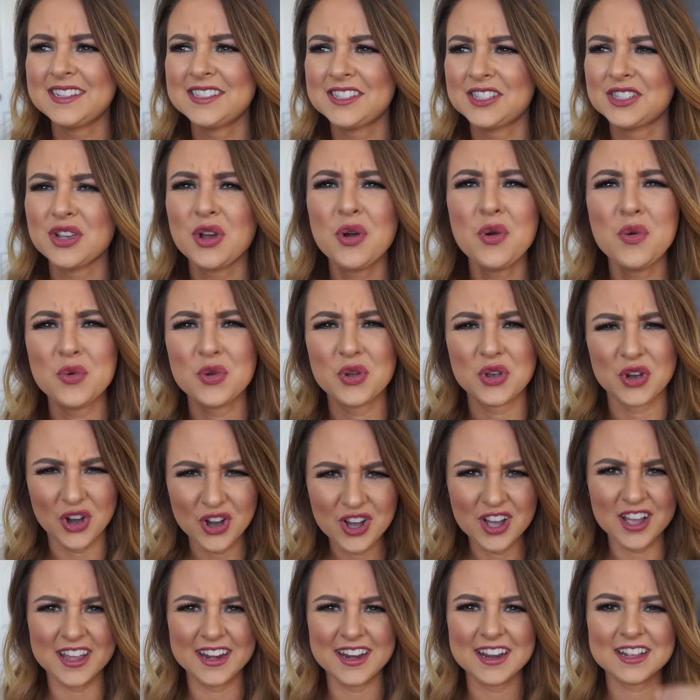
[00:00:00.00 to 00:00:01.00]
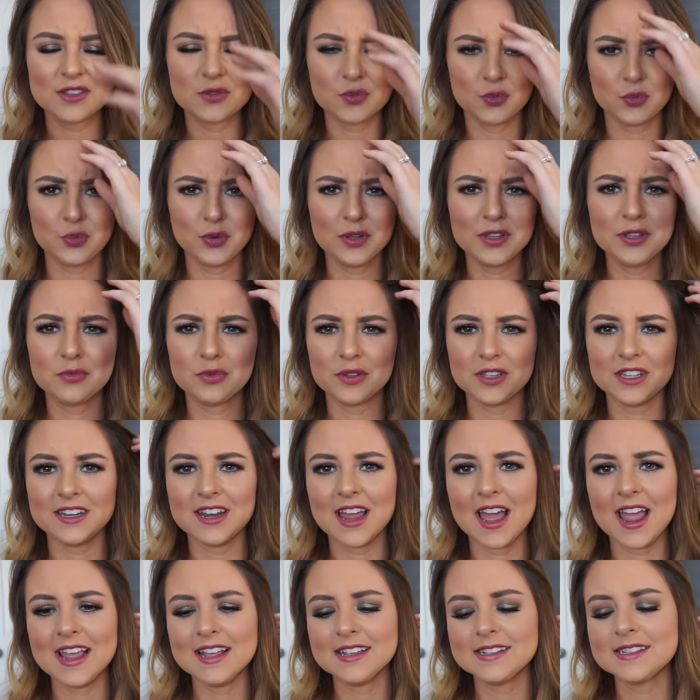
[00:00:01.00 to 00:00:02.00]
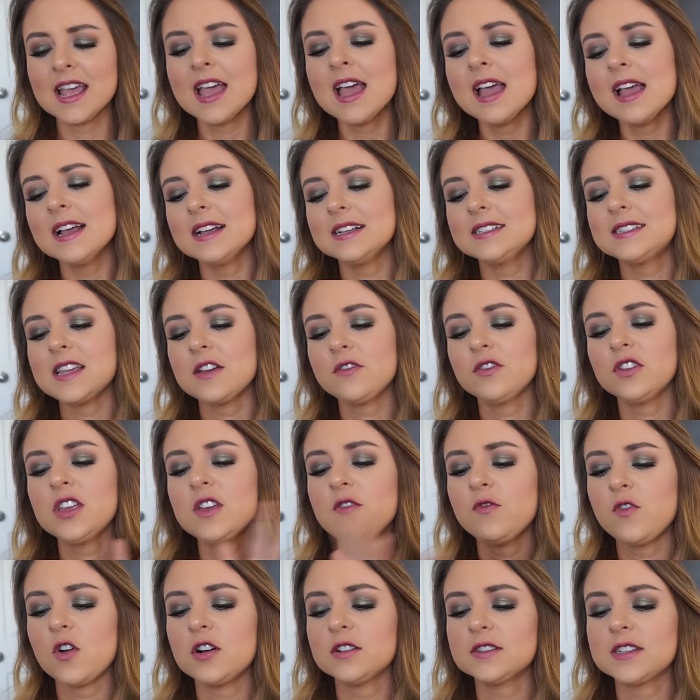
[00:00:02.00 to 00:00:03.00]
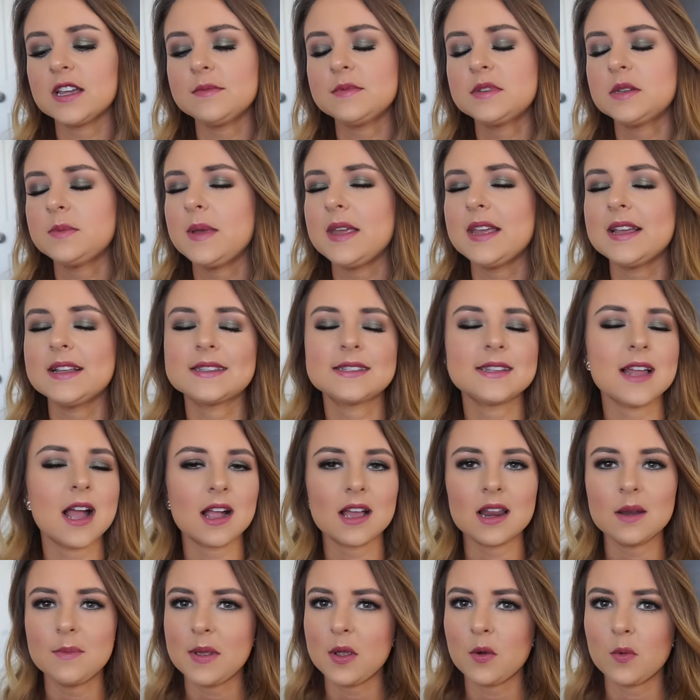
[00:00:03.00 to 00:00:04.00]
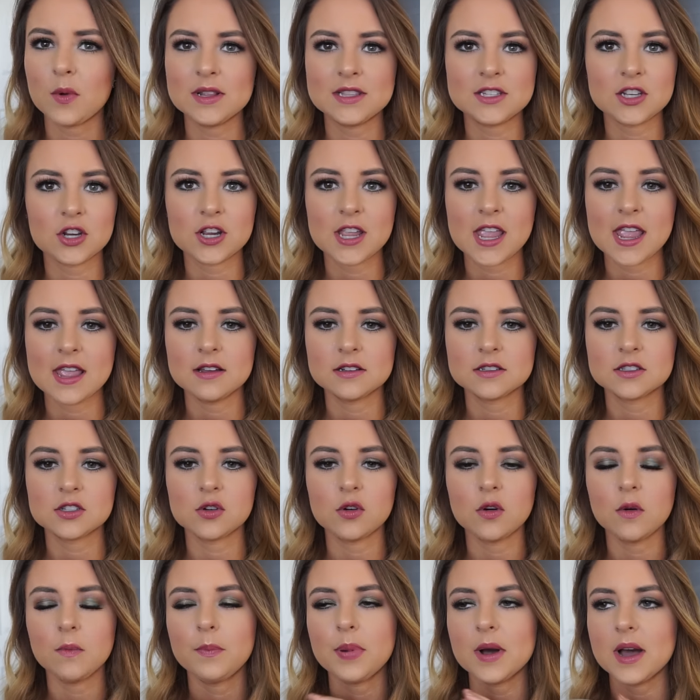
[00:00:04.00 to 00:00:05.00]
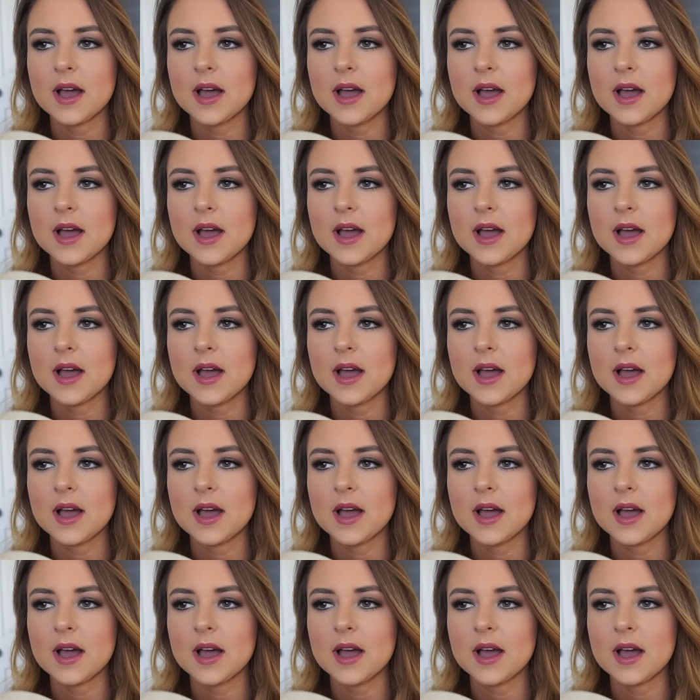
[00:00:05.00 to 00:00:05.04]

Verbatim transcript: it's so good. It's really, really nice. It's definitely fall time to me. It's not going to be a winter candle,